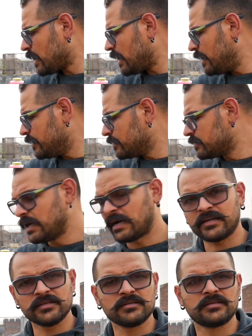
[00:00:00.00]
and
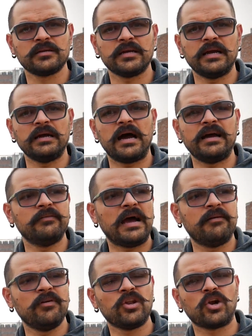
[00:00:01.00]
that is,
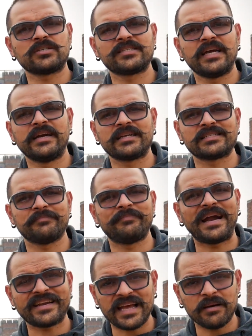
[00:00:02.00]
I will not say it is a
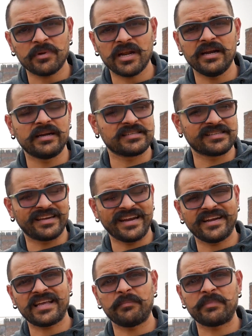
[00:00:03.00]
bad camera. It is a
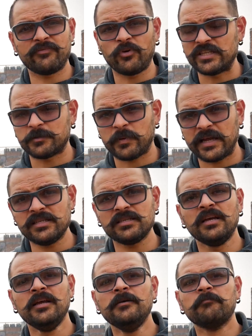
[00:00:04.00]
great camera for its price.
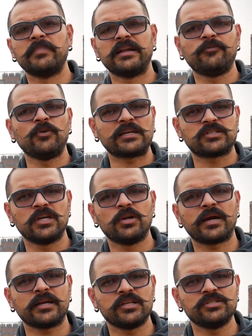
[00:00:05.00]
But if you actually
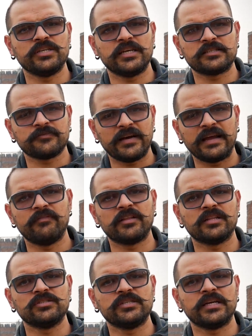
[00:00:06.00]
look at the GH5
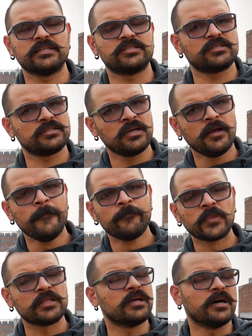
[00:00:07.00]
and
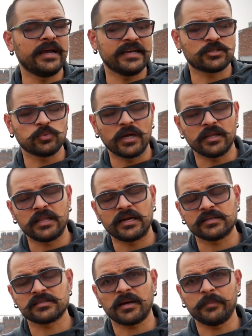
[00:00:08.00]
the S1 that
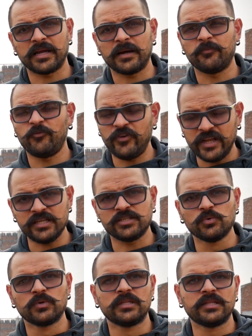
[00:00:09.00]
is coming up very
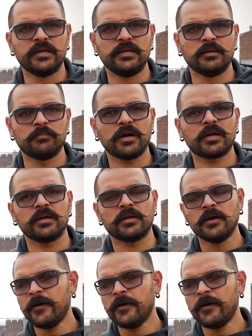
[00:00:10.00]
soon in the Indian market,